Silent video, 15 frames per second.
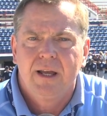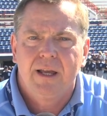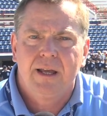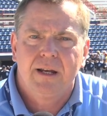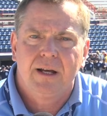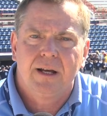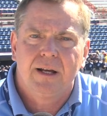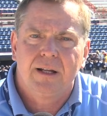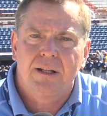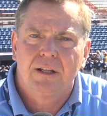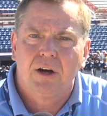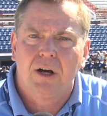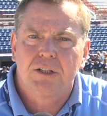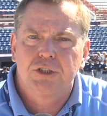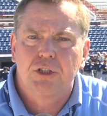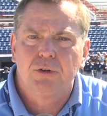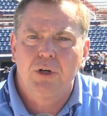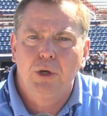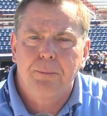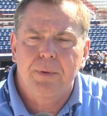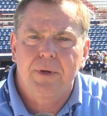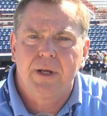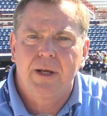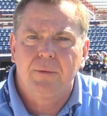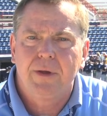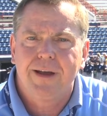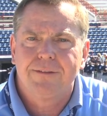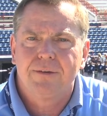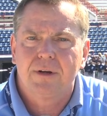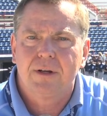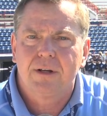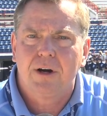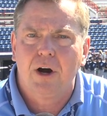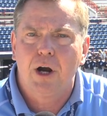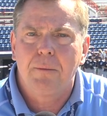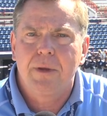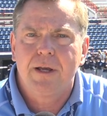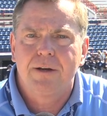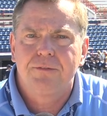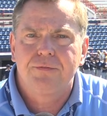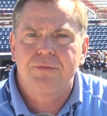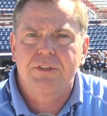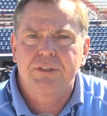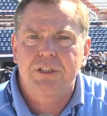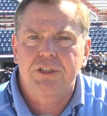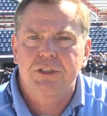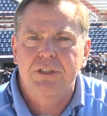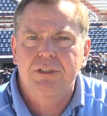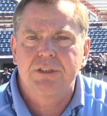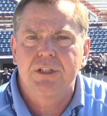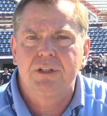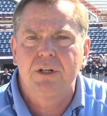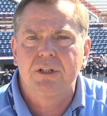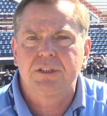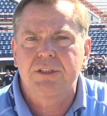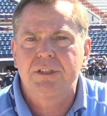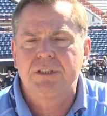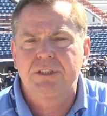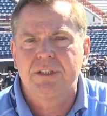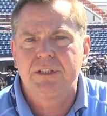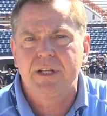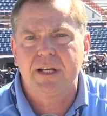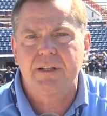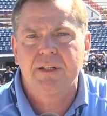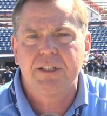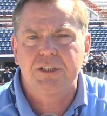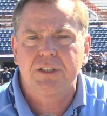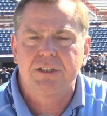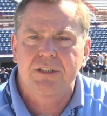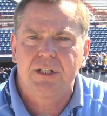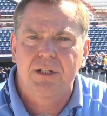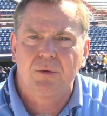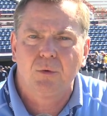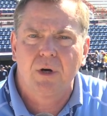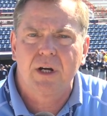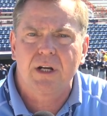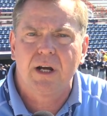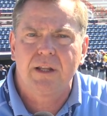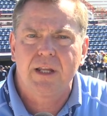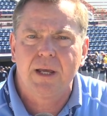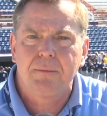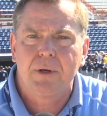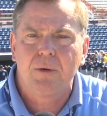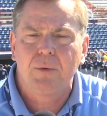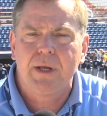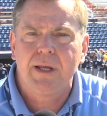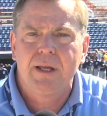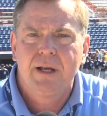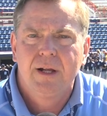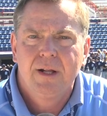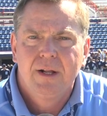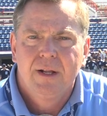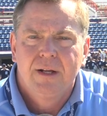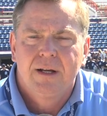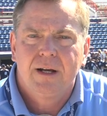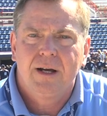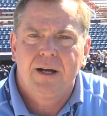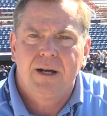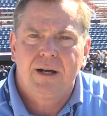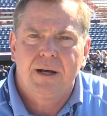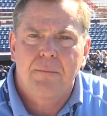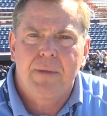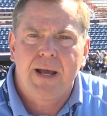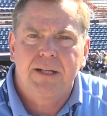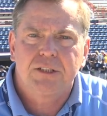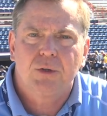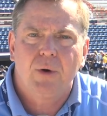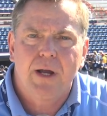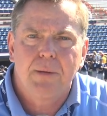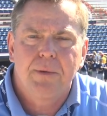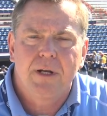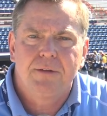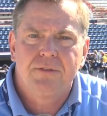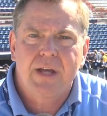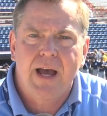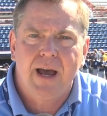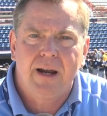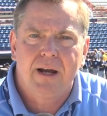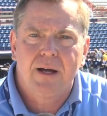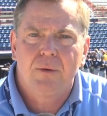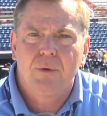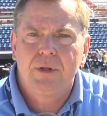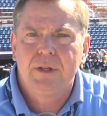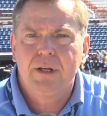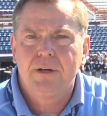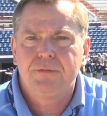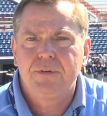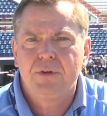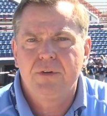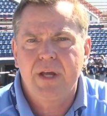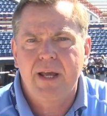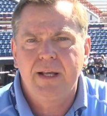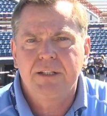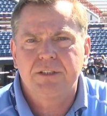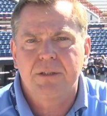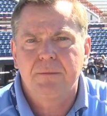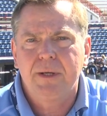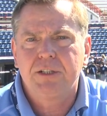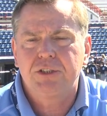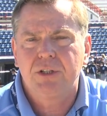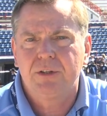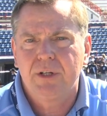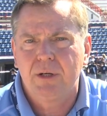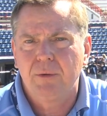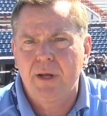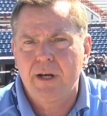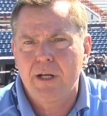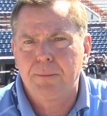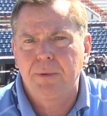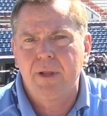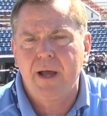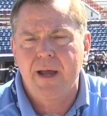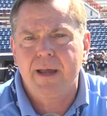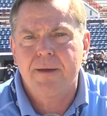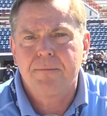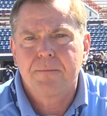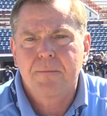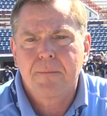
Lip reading: in a large group, and we have an army of physicians and nurses and technicians that work on them, and we amass quite a bit of data within a few days and make sure they're ready to play.